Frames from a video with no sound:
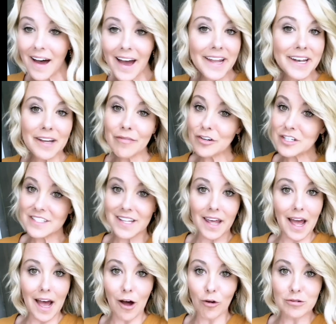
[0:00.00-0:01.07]
I never set
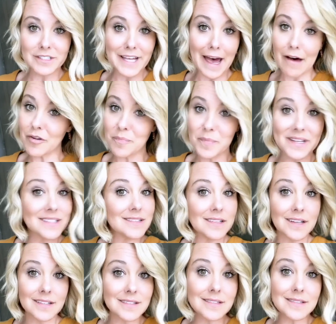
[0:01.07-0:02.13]
out to have a
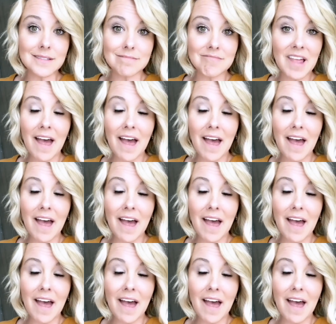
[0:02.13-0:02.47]
business.